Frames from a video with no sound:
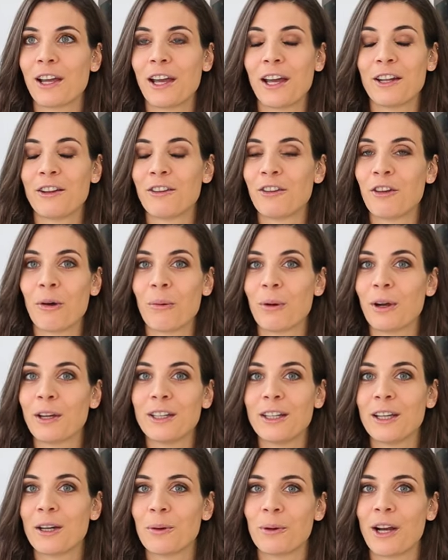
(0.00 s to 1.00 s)
had no
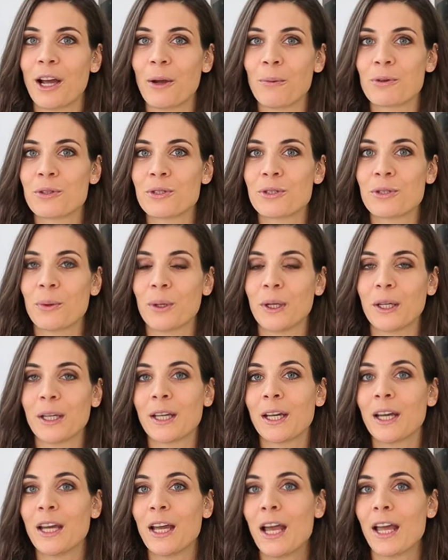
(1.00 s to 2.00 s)
idea what I was
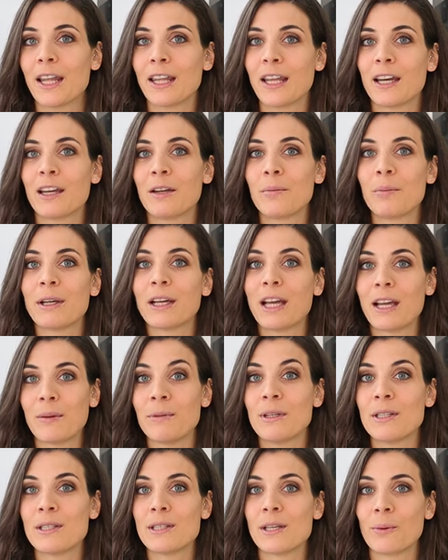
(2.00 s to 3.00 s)
doing, and then it
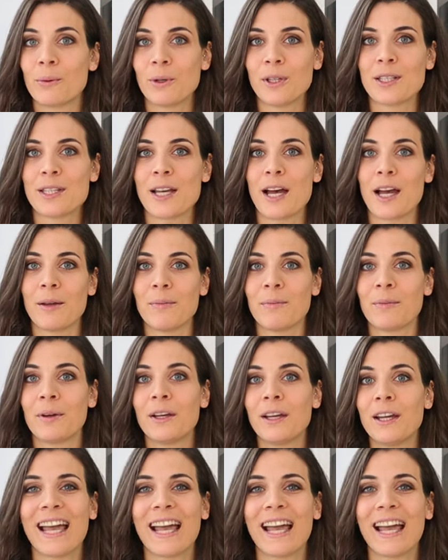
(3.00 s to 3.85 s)
became easier with time.